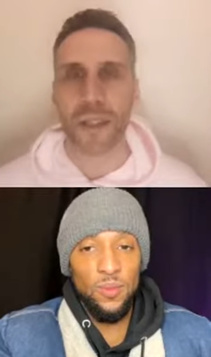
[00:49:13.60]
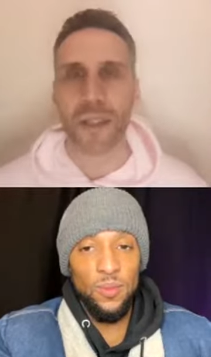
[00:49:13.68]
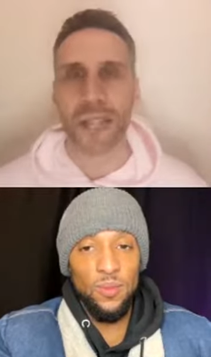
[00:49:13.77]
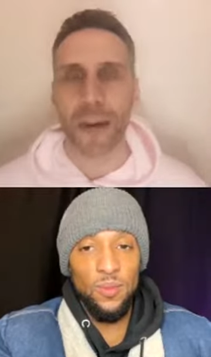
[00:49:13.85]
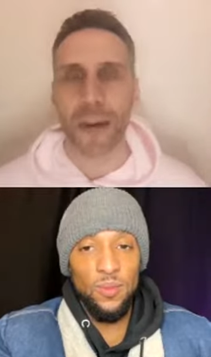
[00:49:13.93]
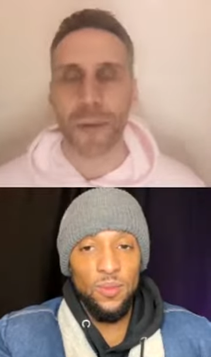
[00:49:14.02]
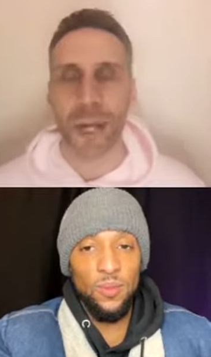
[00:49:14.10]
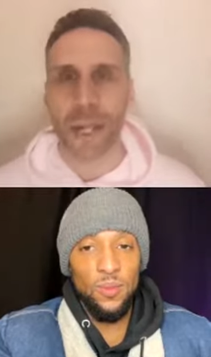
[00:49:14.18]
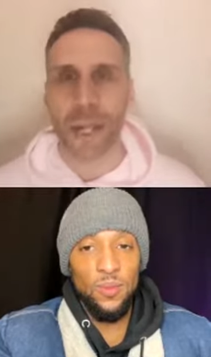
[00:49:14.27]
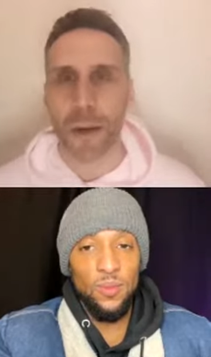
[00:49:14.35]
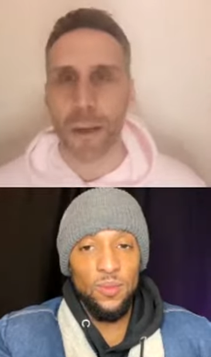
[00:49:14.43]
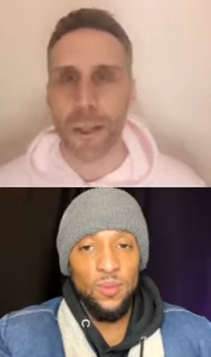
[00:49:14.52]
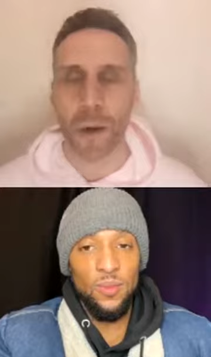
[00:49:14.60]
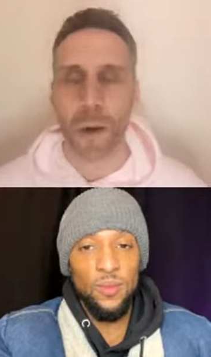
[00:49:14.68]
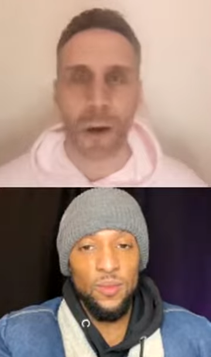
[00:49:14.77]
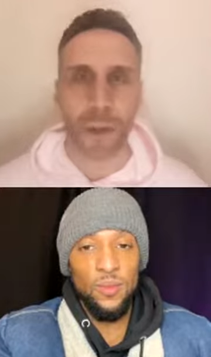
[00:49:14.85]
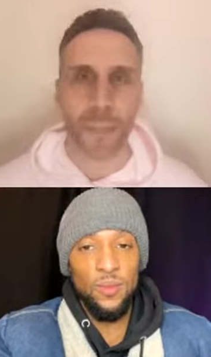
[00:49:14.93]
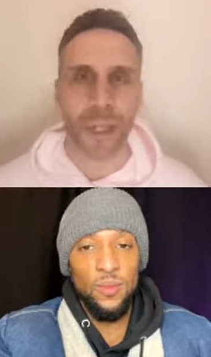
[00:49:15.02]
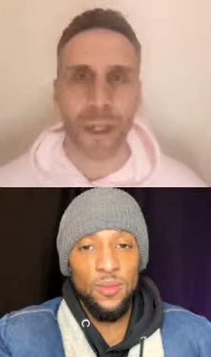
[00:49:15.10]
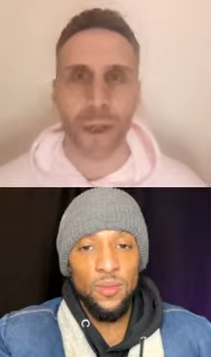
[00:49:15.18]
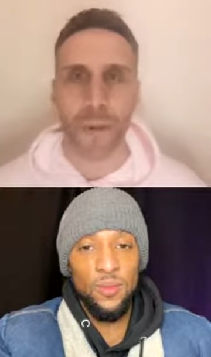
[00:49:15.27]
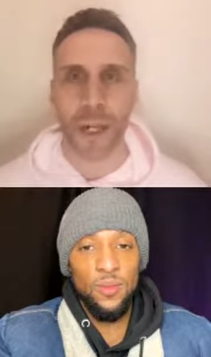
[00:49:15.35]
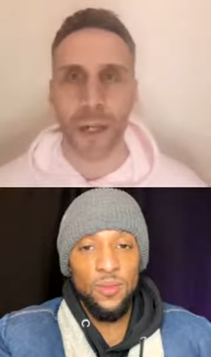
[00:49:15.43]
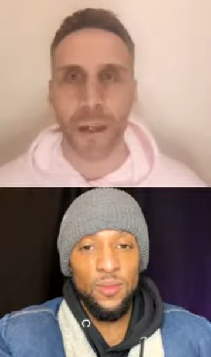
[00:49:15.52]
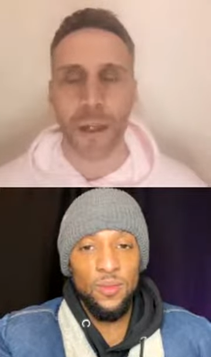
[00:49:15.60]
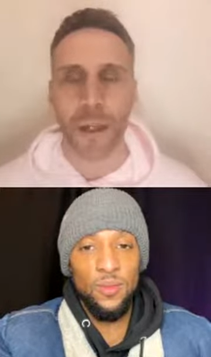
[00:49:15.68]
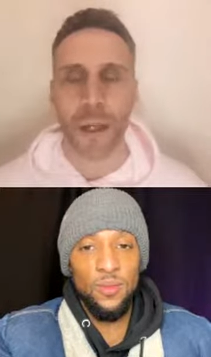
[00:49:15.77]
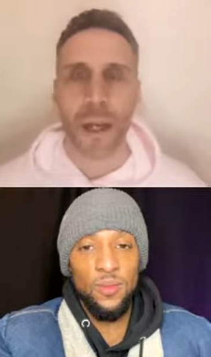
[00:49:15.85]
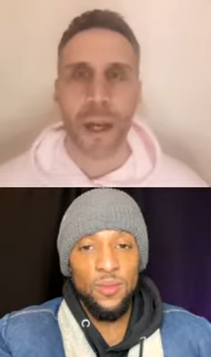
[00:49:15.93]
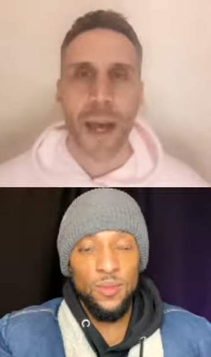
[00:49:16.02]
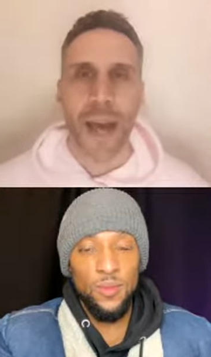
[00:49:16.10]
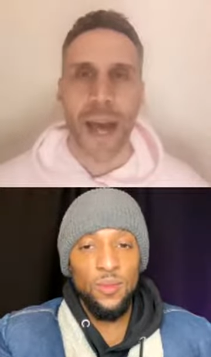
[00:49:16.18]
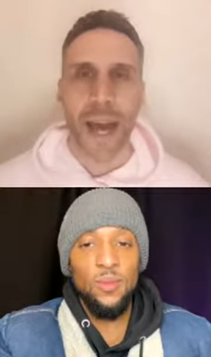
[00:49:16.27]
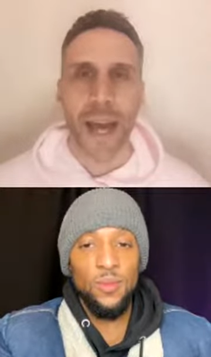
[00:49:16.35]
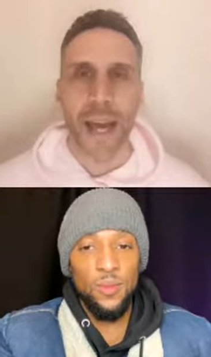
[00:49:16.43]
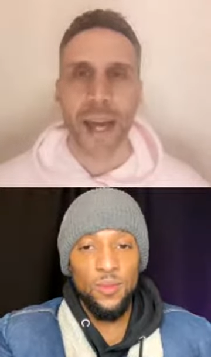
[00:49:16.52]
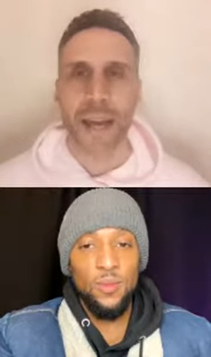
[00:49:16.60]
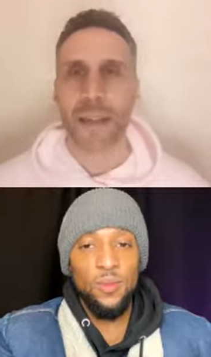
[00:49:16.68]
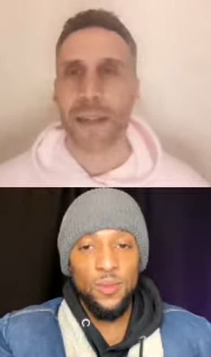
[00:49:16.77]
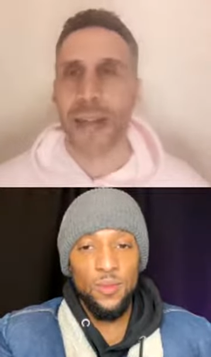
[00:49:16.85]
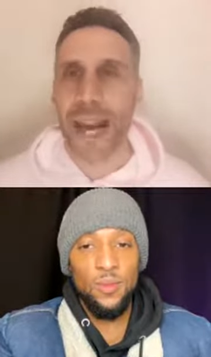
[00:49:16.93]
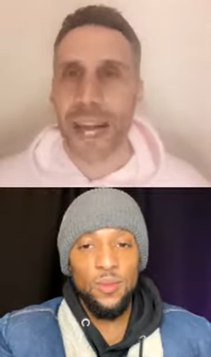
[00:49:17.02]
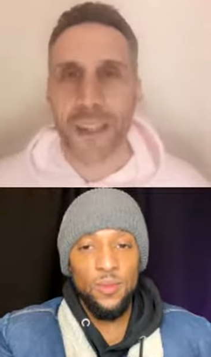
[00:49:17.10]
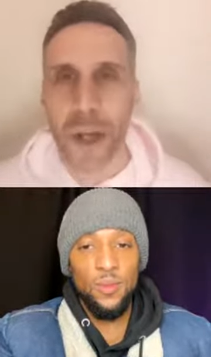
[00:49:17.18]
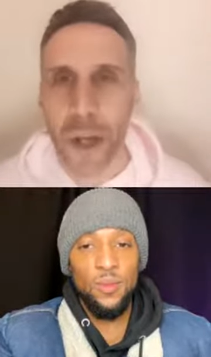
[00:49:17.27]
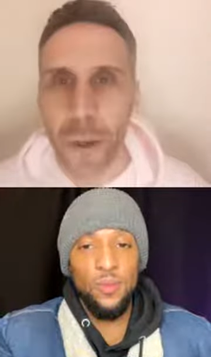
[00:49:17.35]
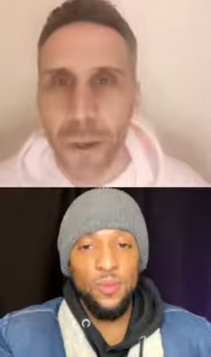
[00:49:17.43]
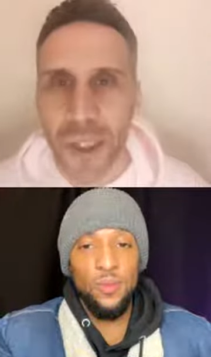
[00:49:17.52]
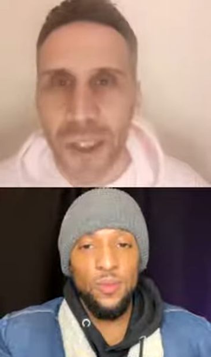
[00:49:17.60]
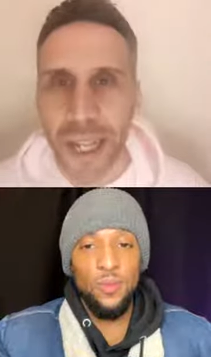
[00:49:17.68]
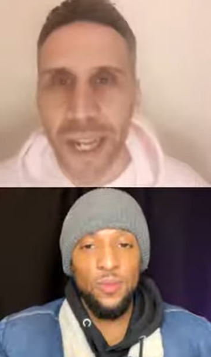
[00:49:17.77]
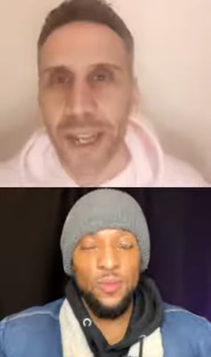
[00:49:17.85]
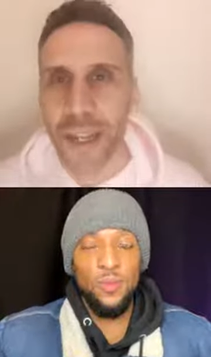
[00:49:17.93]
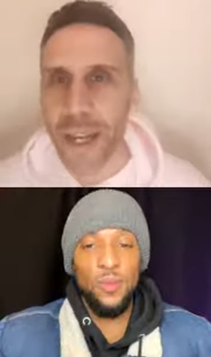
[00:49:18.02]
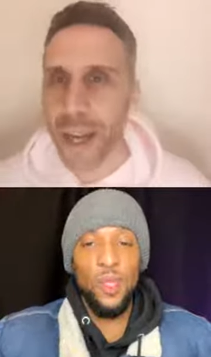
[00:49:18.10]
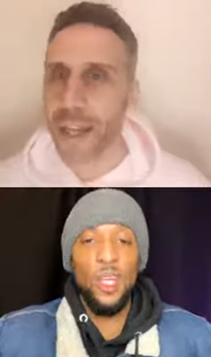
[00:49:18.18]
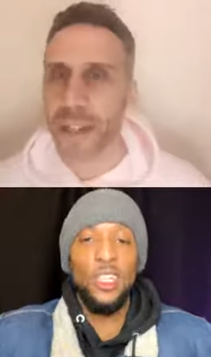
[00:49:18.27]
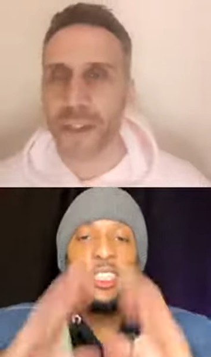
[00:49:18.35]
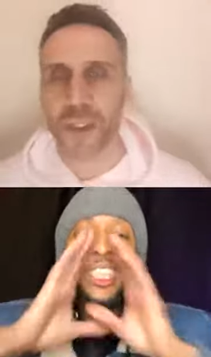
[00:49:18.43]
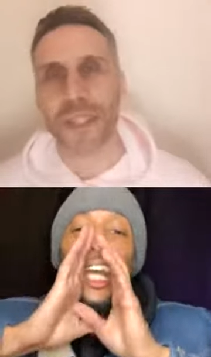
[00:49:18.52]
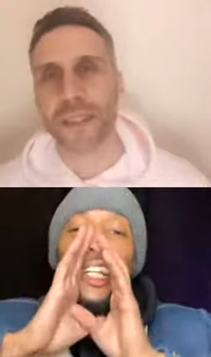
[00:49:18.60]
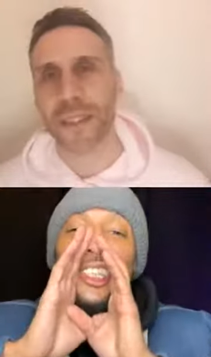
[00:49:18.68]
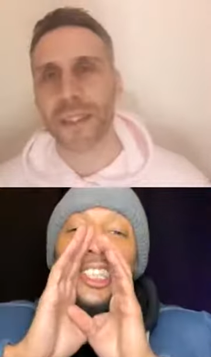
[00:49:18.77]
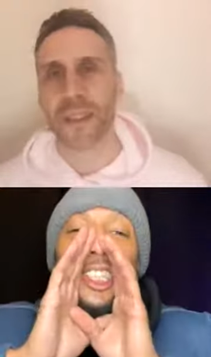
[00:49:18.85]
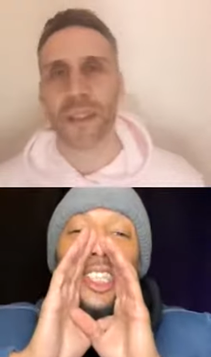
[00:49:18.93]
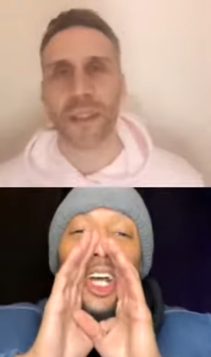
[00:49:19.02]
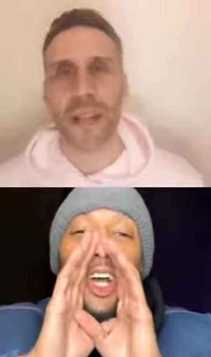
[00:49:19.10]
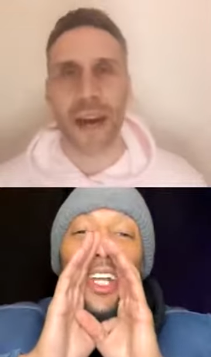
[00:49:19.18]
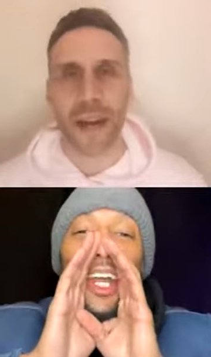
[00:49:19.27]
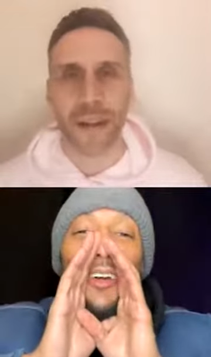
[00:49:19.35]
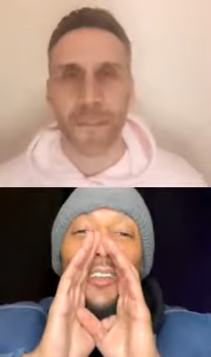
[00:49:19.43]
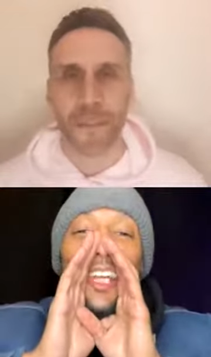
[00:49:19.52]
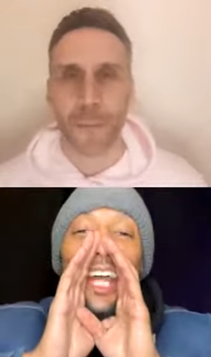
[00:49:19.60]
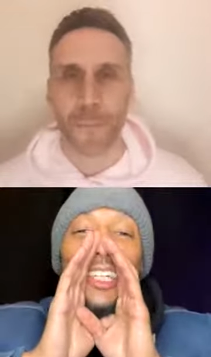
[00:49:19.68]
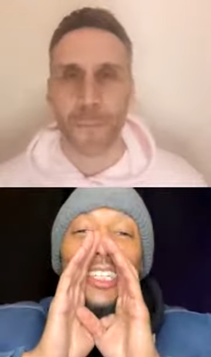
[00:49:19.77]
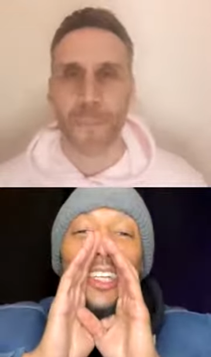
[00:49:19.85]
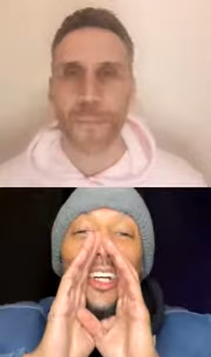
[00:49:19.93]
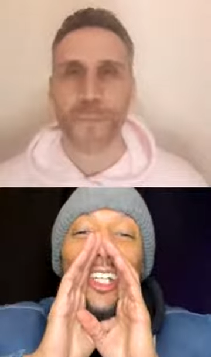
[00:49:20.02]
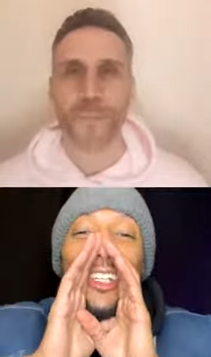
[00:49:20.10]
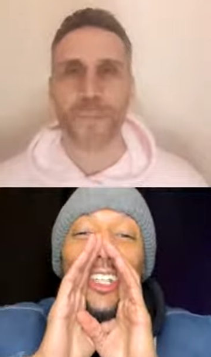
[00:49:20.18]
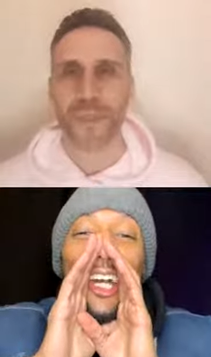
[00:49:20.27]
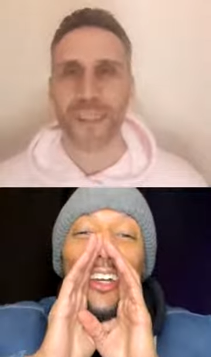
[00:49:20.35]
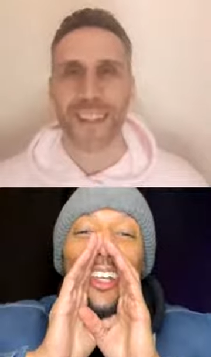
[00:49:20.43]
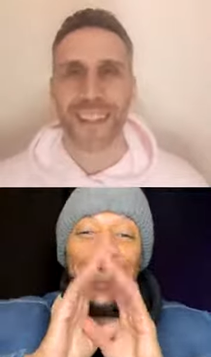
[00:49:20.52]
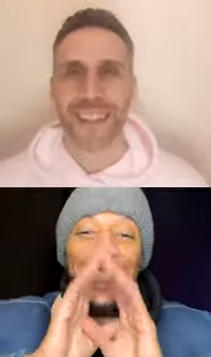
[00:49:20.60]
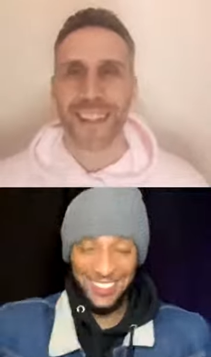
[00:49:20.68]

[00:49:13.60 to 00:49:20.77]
Speaker 1: is at right now with her R&B career. And as I always say in Shout GTC Shauna. I
Speaker 2: forgot Shauna. Sorry.